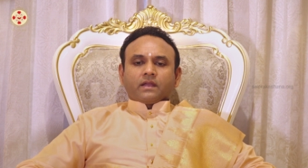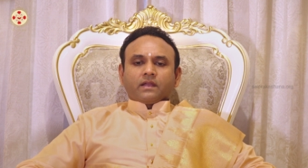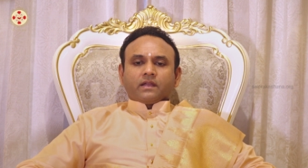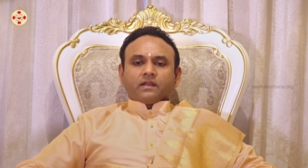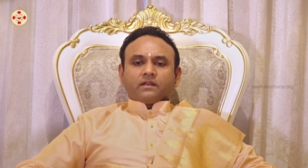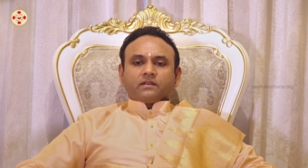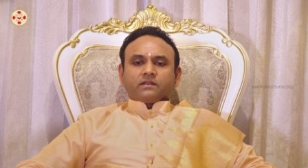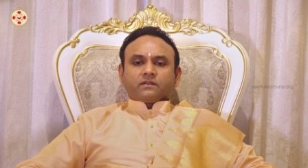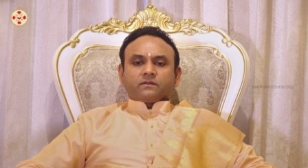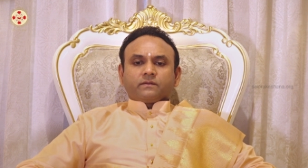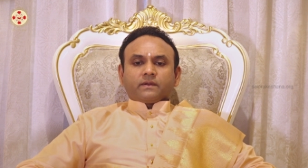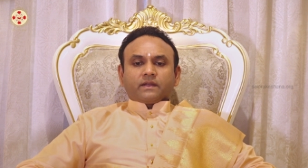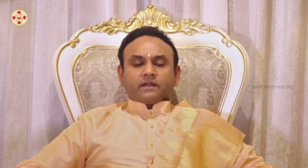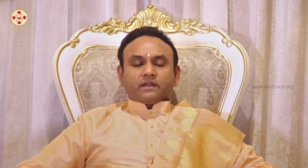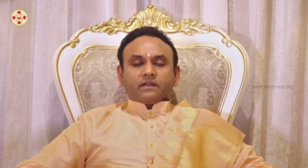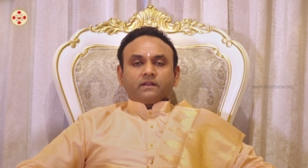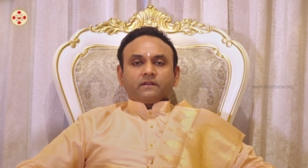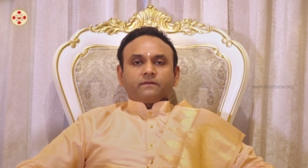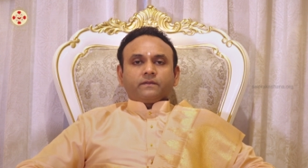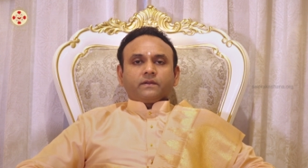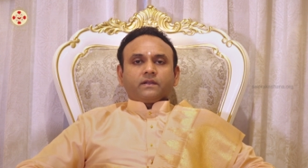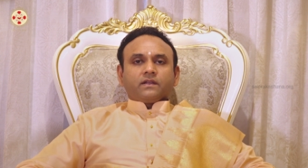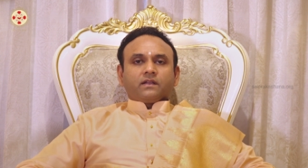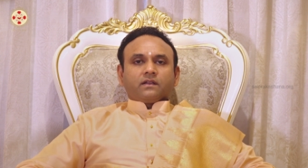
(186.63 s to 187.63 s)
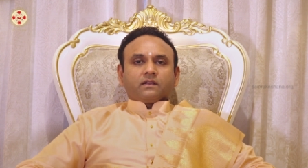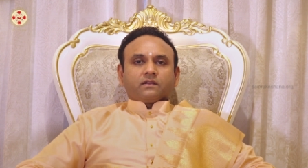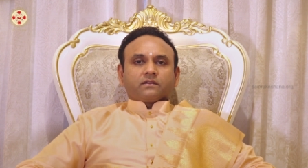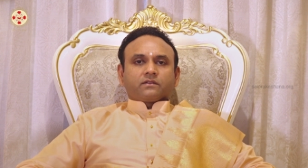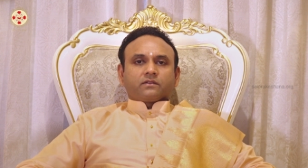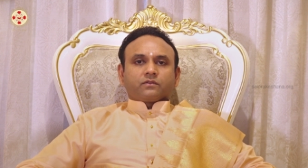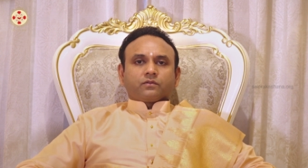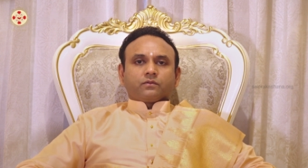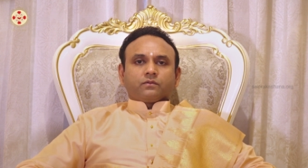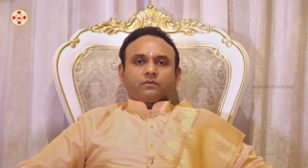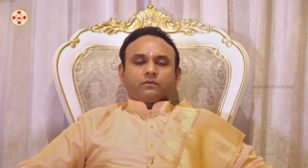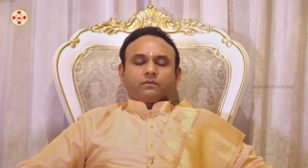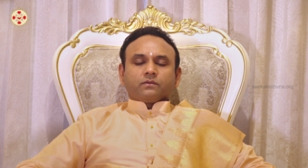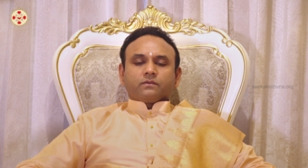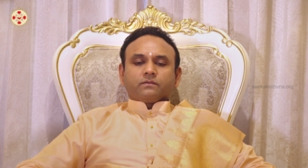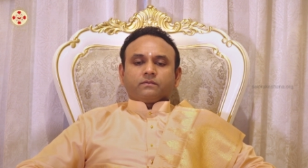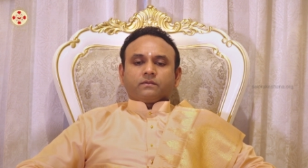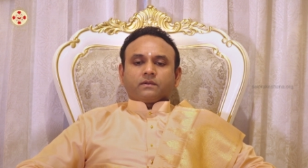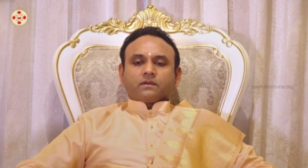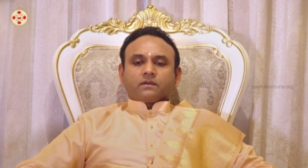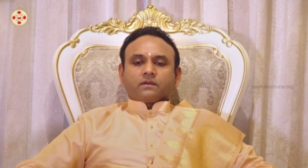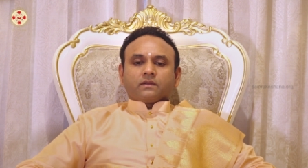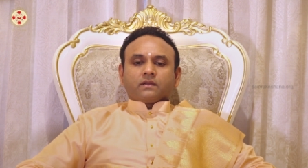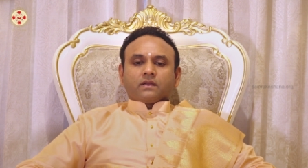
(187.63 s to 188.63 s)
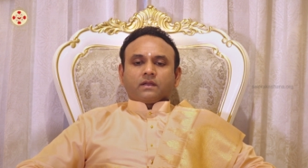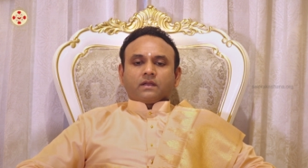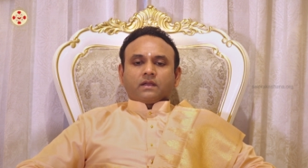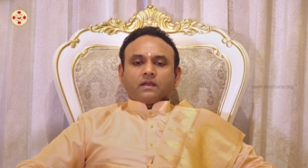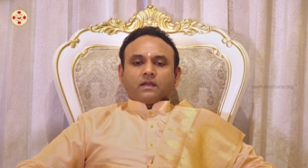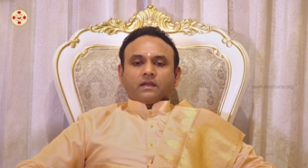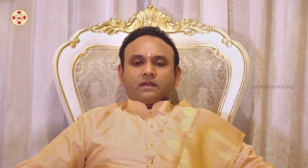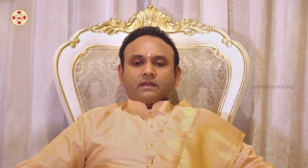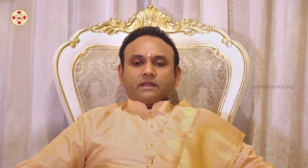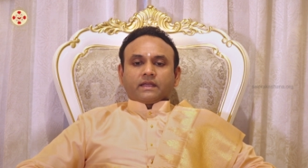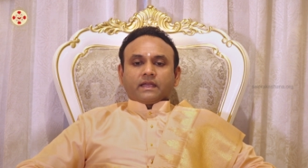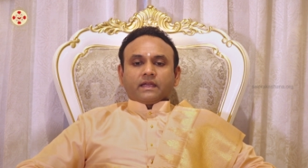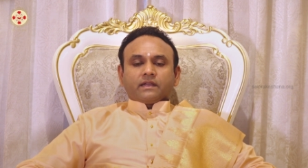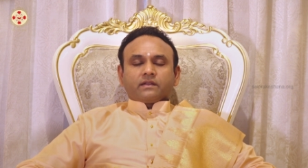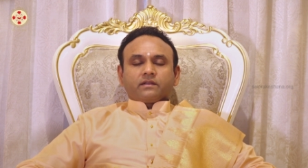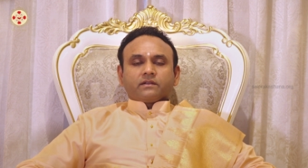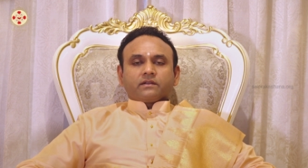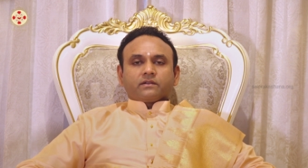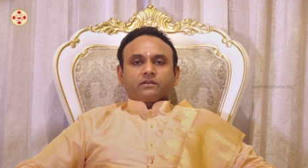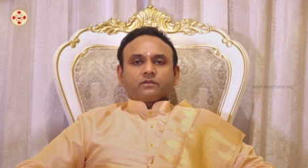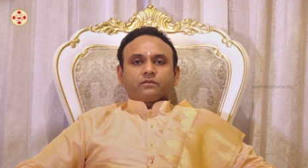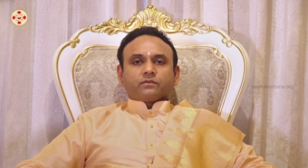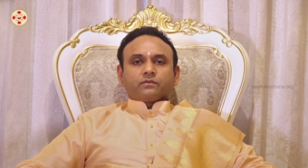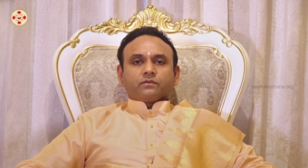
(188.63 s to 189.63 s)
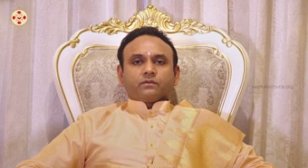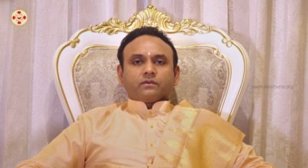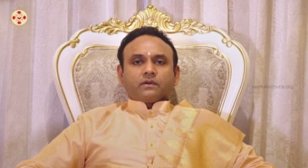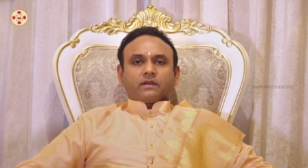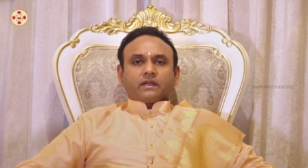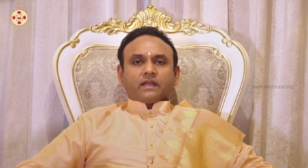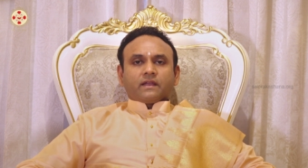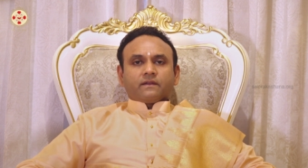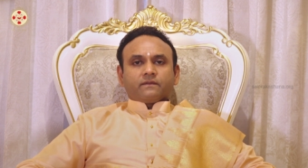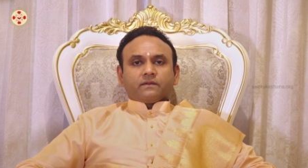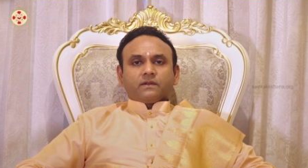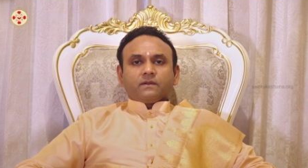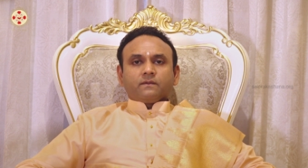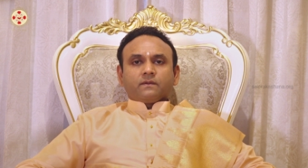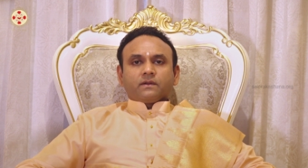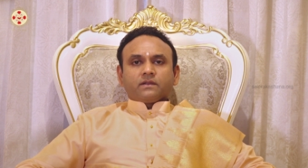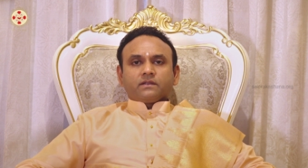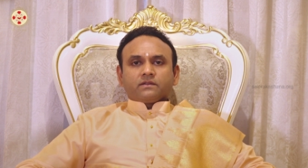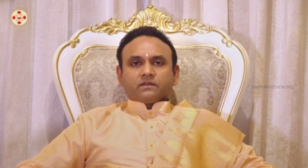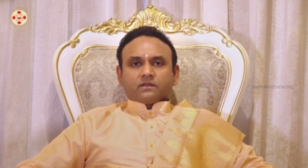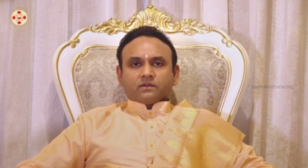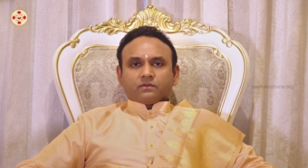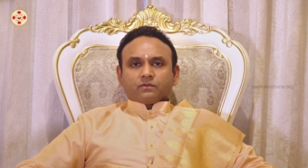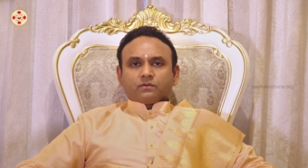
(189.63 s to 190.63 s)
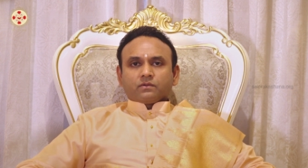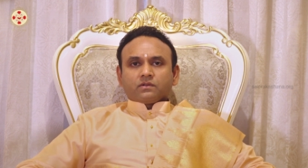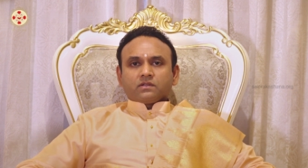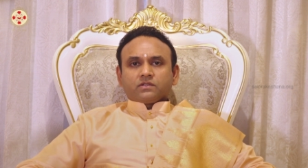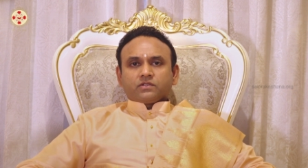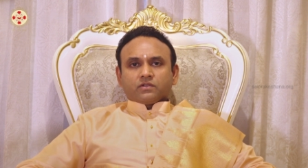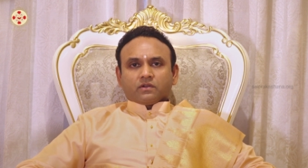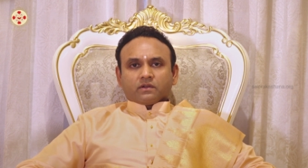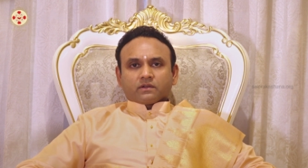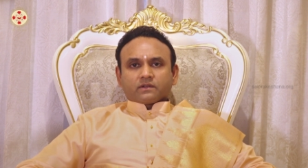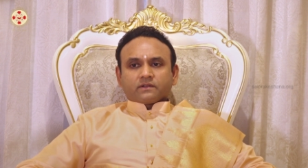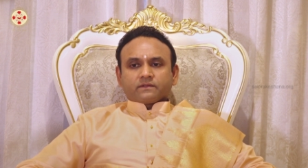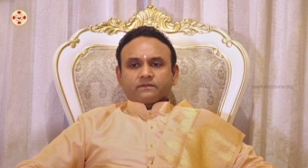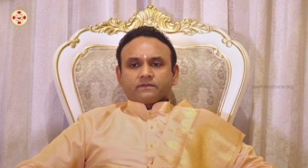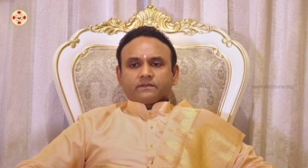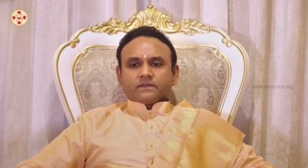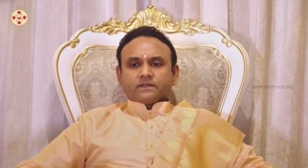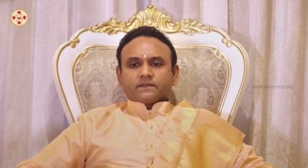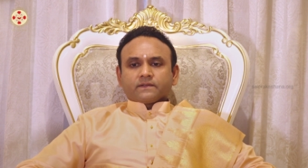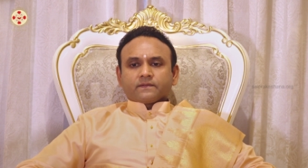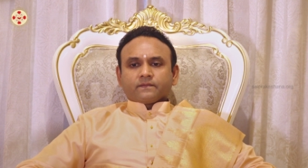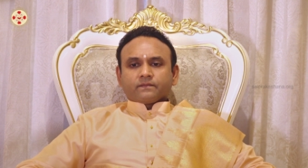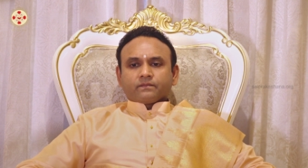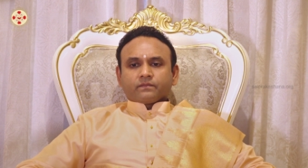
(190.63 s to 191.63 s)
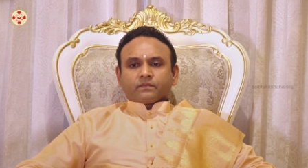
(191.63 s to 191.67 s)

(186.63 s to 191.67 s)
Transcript: it is very difficult to cater to everyone in the rural geography.